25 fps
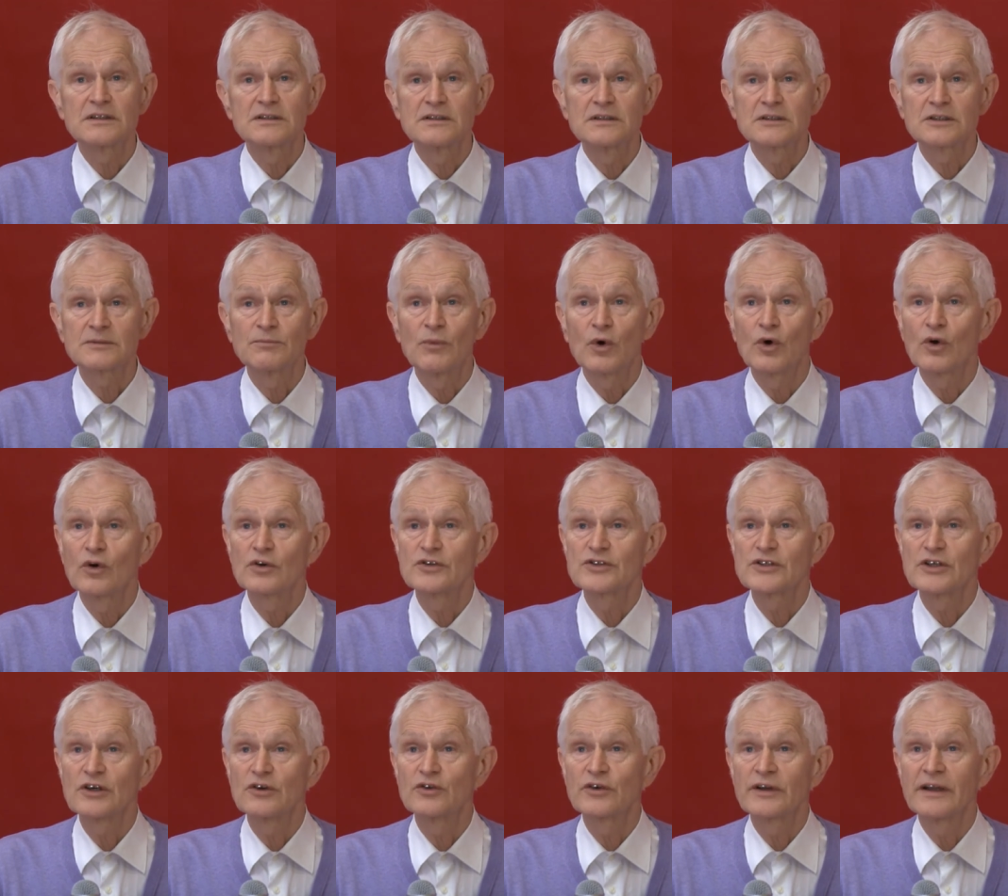small
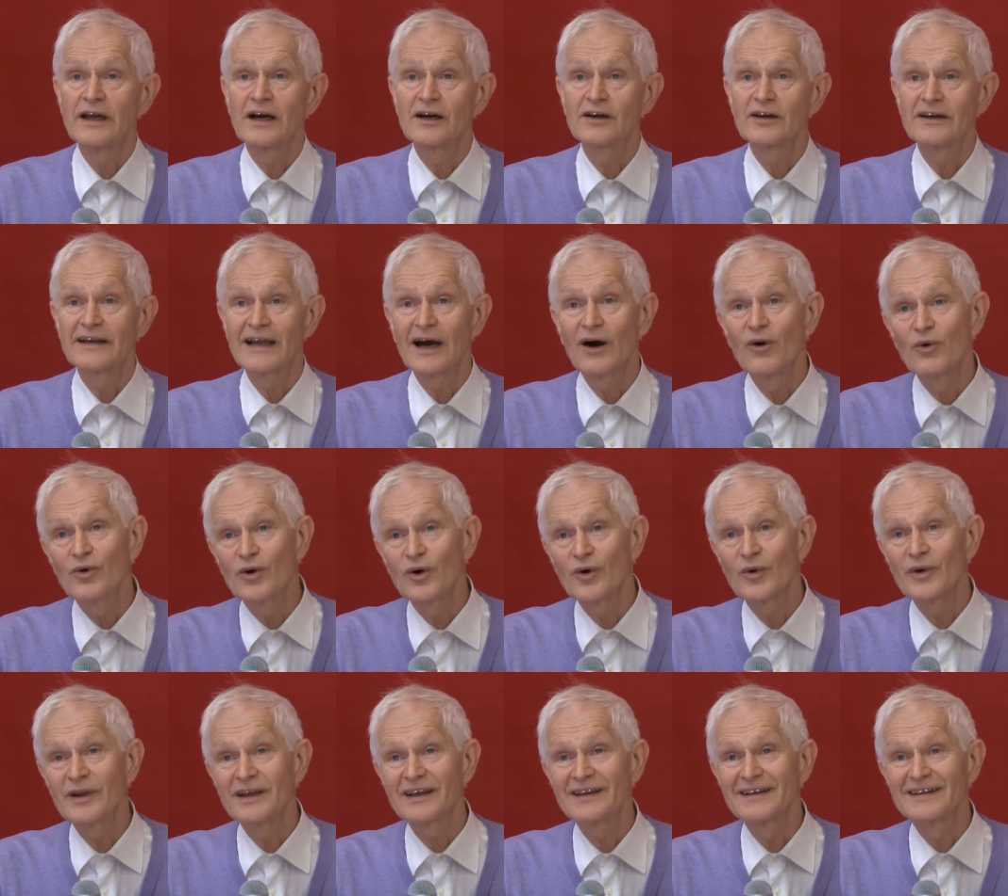children are now
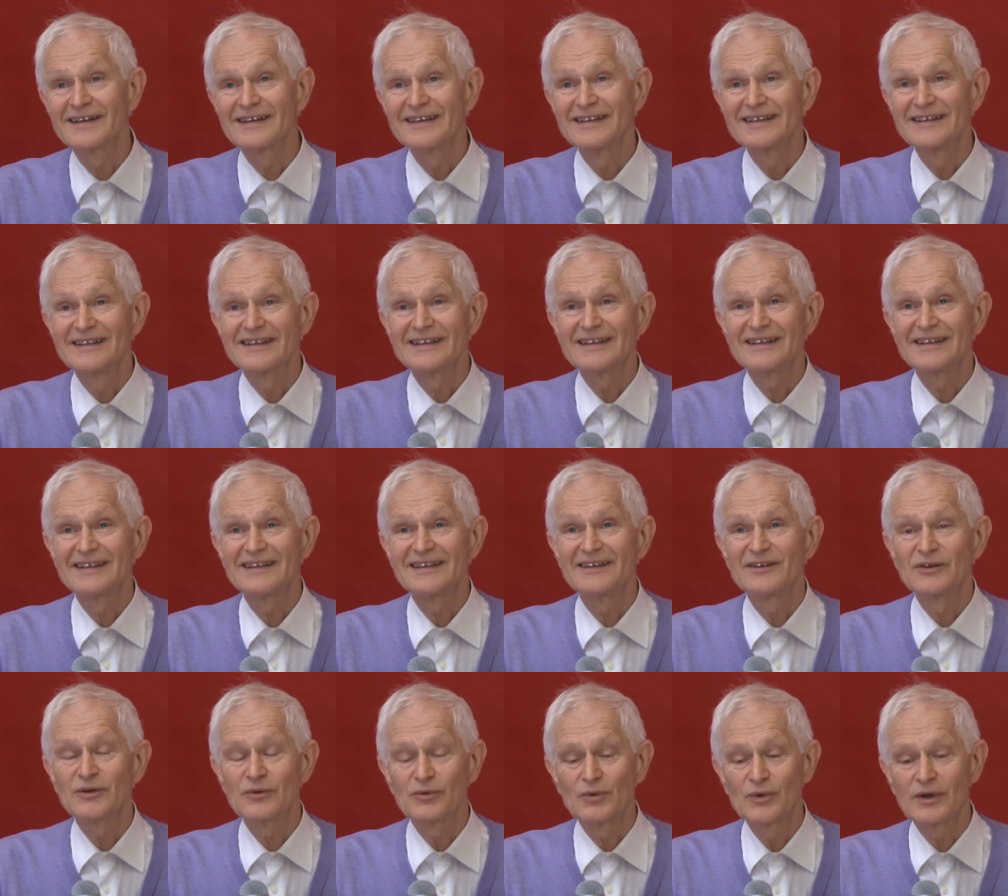going
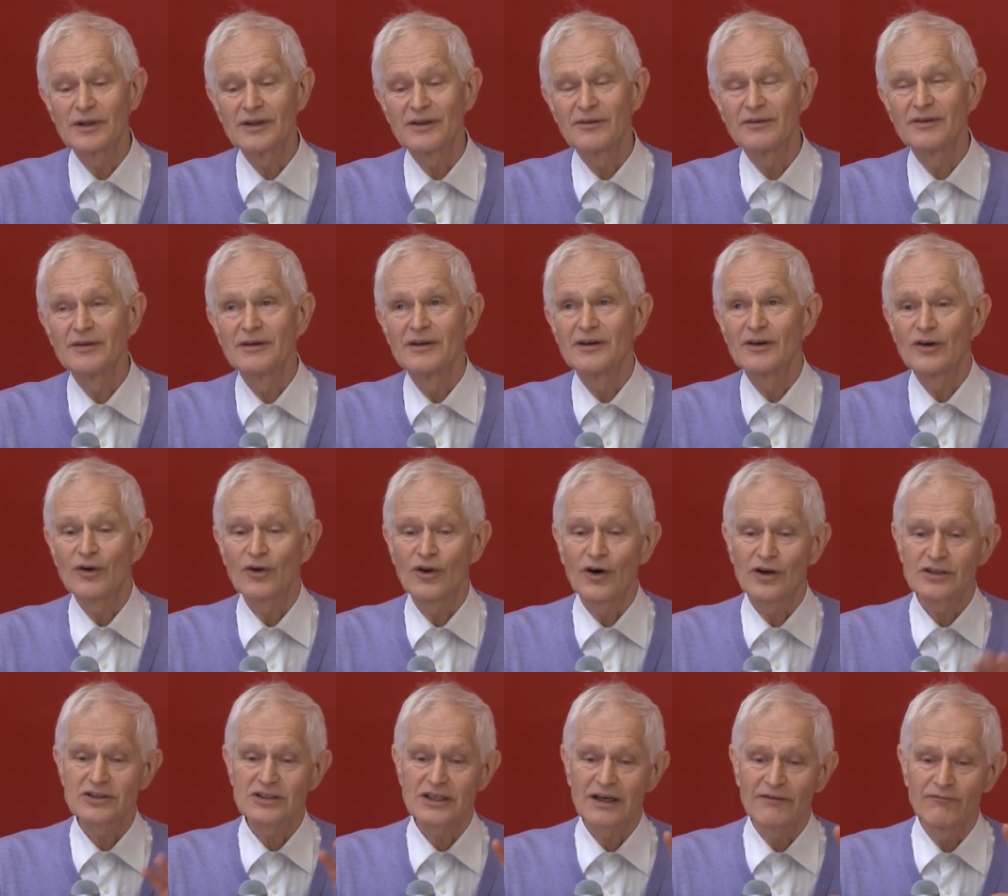with
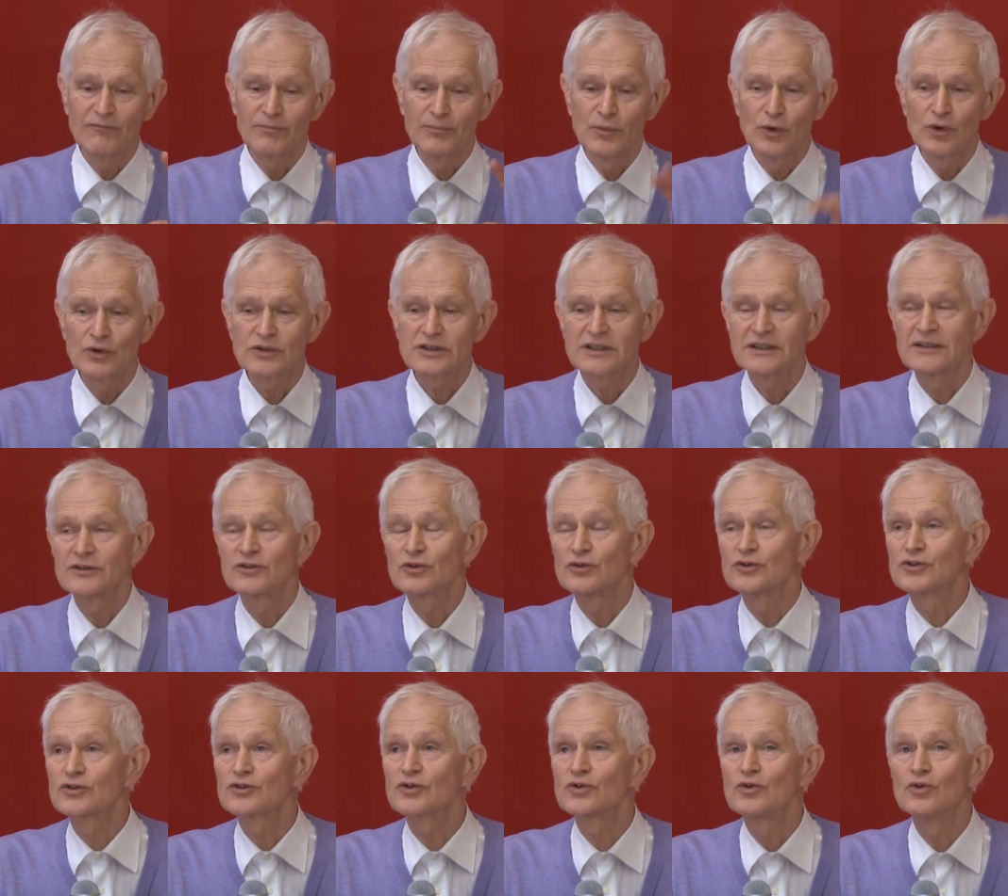lots of books into
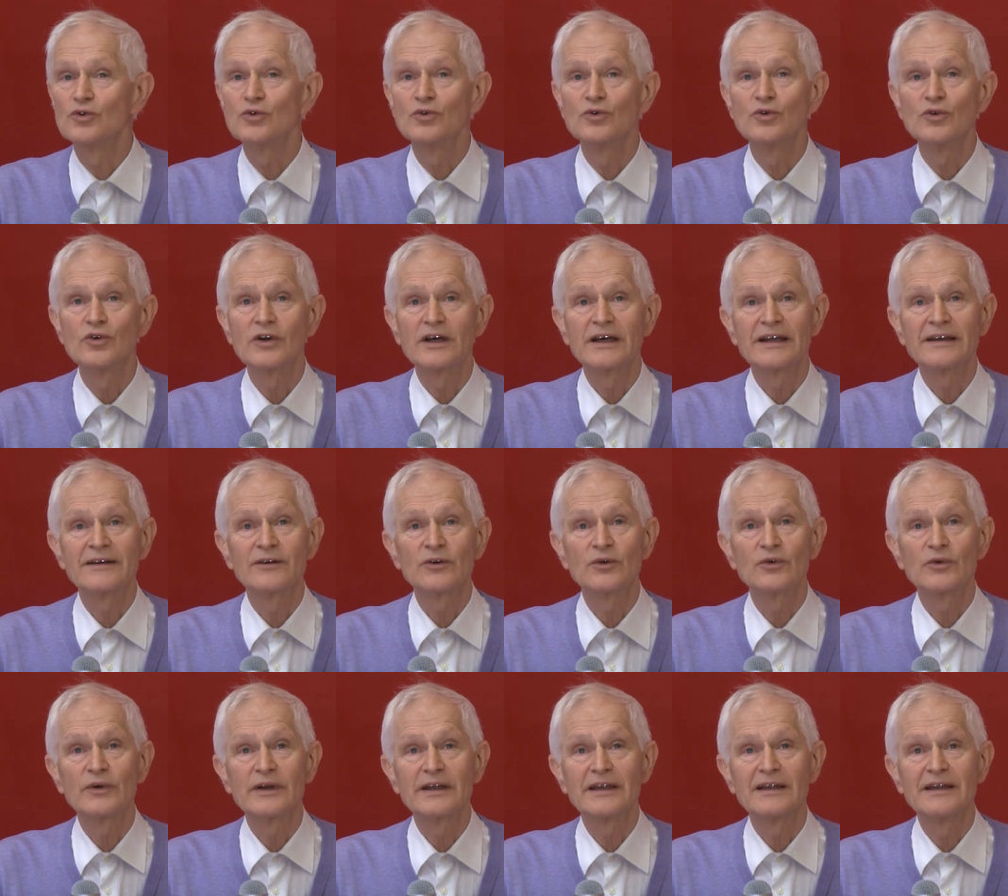school, and
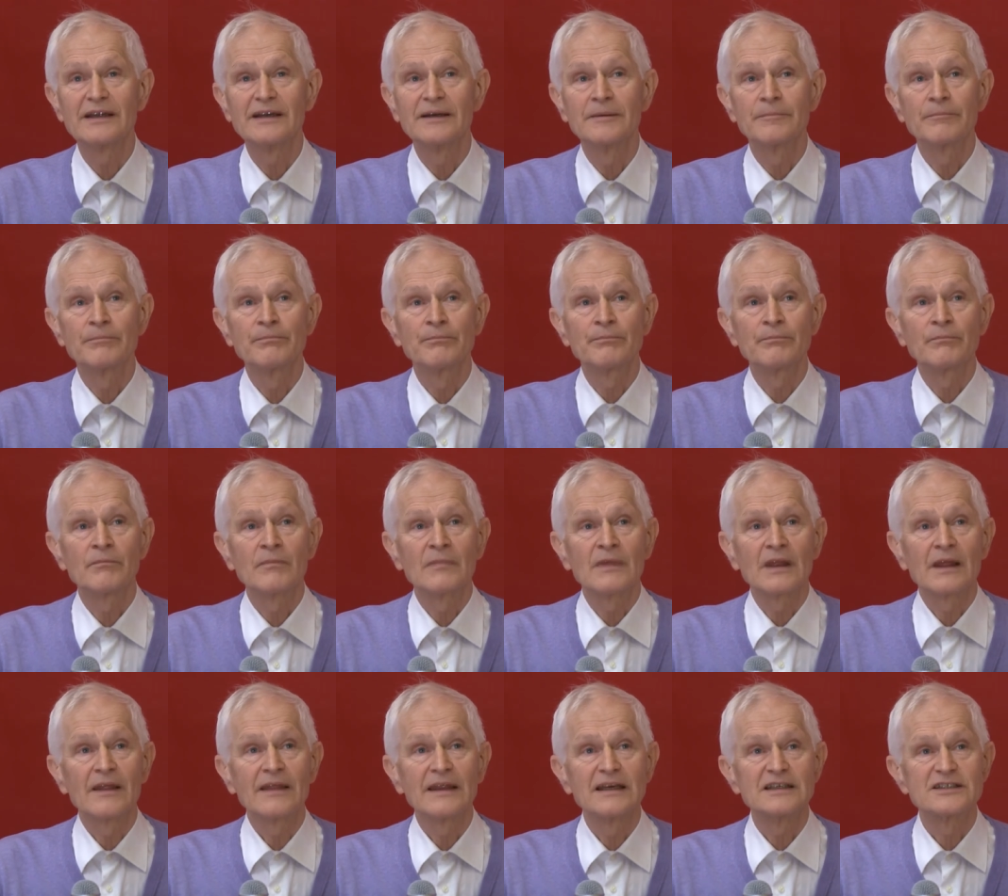
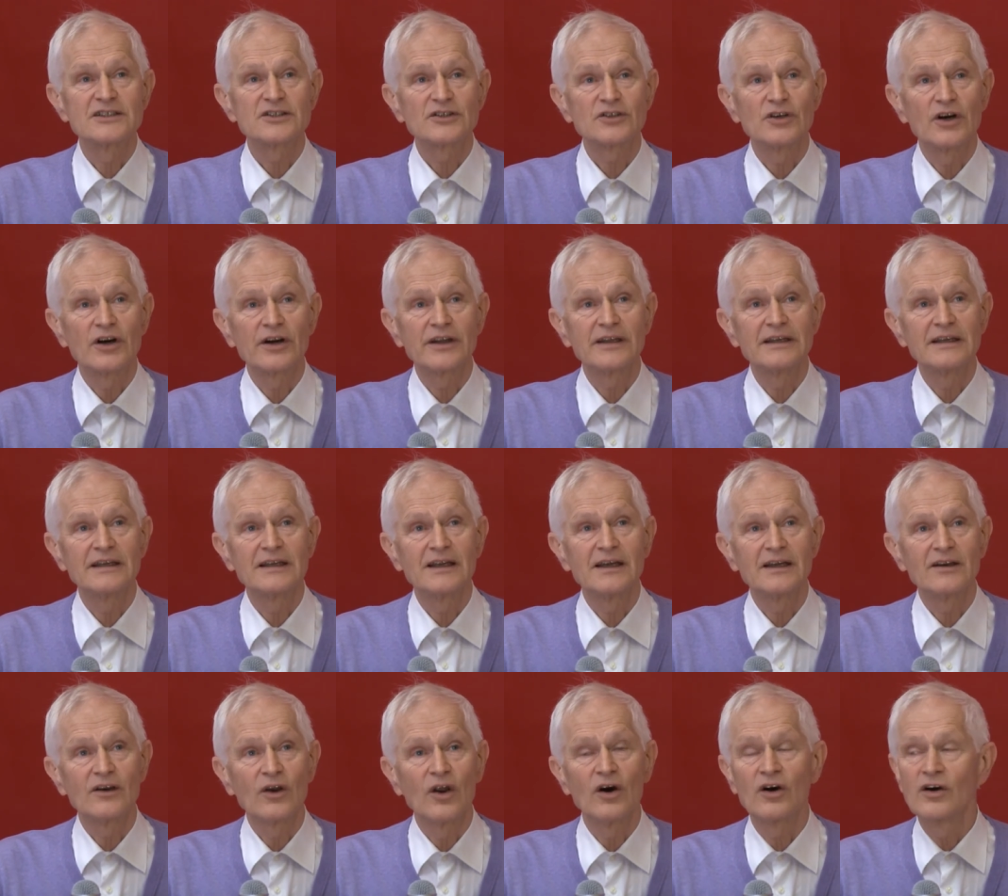they study
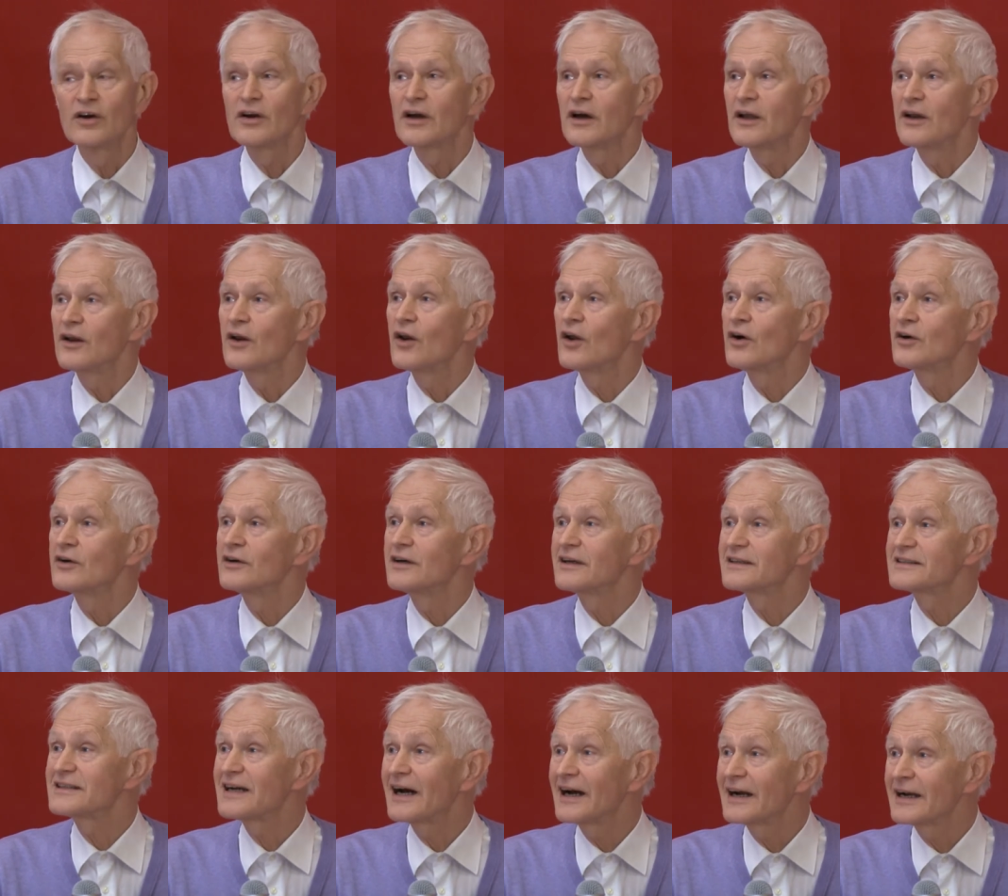longer and longer
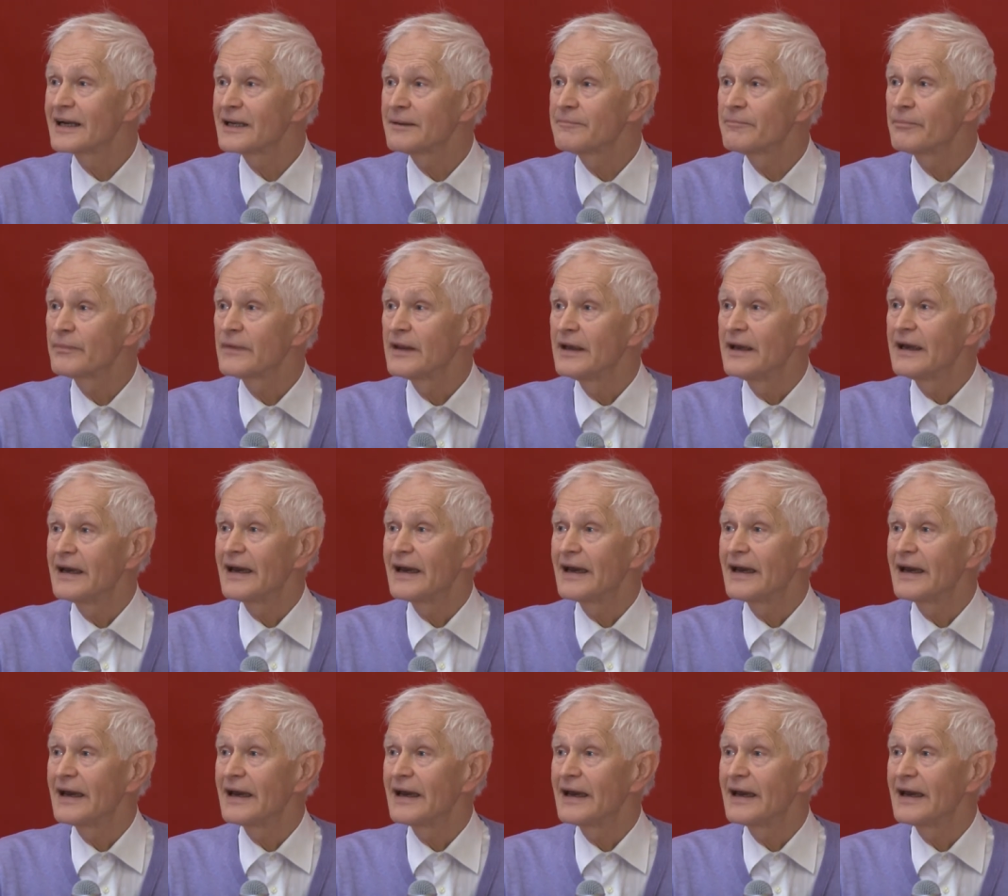time.